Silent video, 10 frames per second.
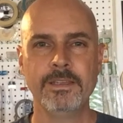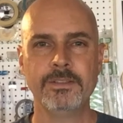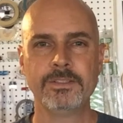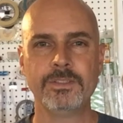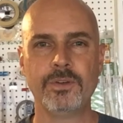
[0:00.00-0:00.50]

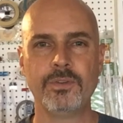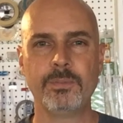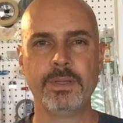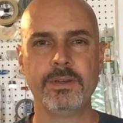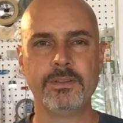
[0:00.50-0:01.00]
it's an
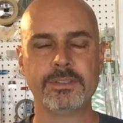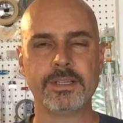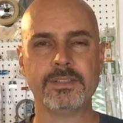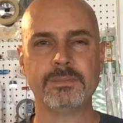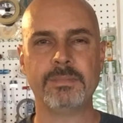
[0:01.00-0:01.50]
older build. It's
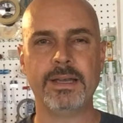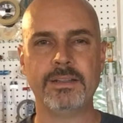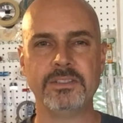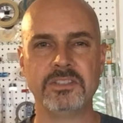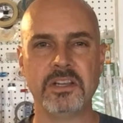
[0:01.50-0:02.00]
got some
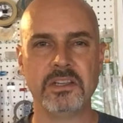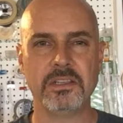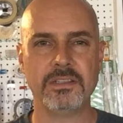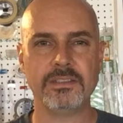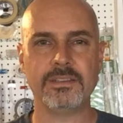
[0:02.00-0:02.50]
mileage on
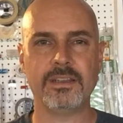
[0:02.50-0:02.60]
it.